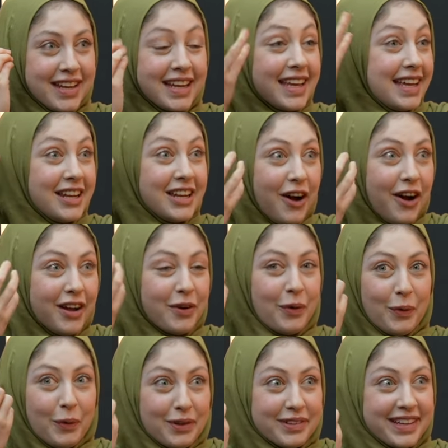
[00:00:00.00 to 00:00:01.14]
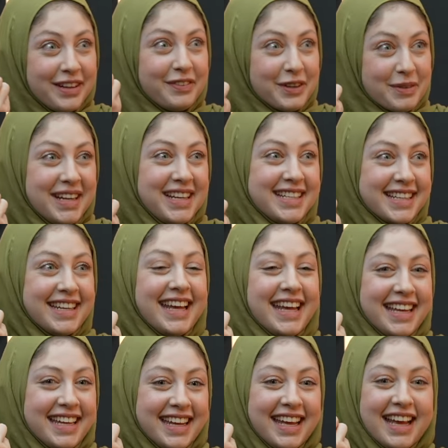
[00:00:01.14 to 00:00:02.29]
It cannot hold information
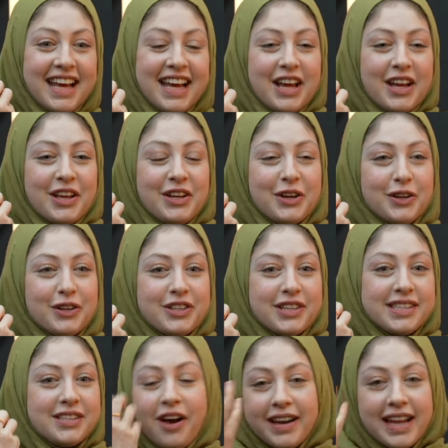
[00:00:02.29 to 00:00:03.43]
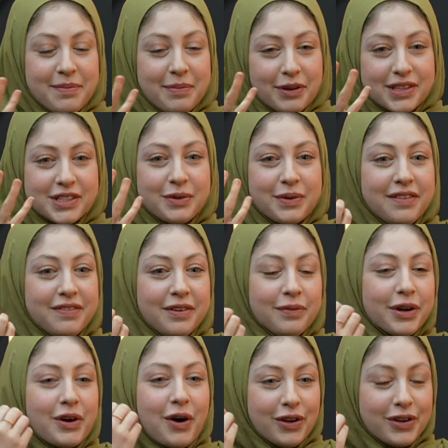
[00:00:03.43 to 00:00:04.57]
in you're just not able to even
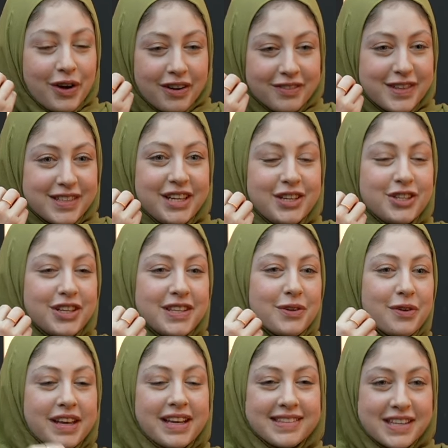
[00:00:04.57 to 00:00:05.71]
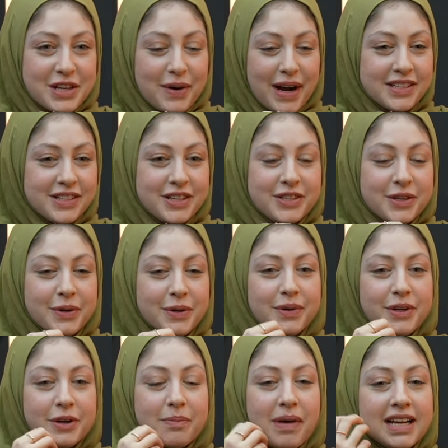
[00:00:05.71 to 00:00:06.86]
recall conversations or things that you had to do.
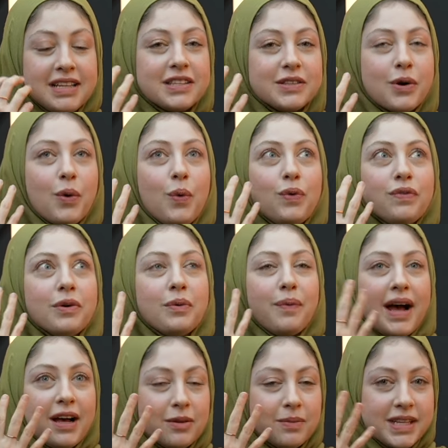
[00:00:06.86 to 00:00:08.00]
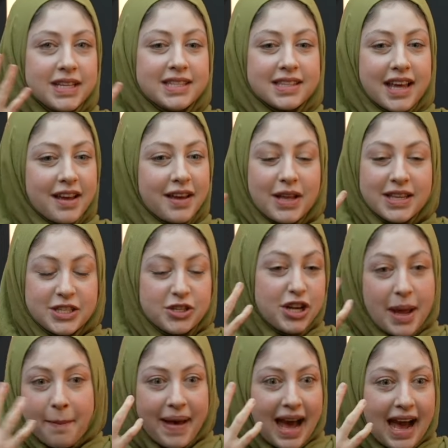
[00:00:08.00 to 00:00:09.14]
Your mind is overwhelmed. It's like it's
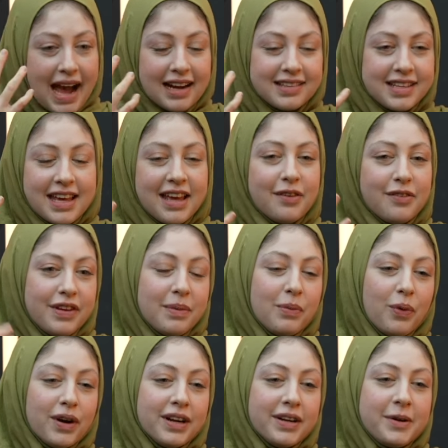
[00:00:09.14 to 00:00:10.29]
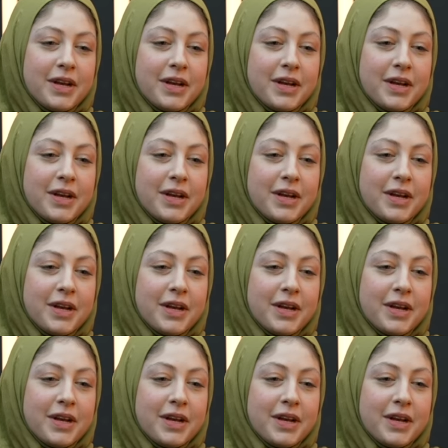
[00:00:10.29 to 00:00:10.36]
jam packed. It can't fit more.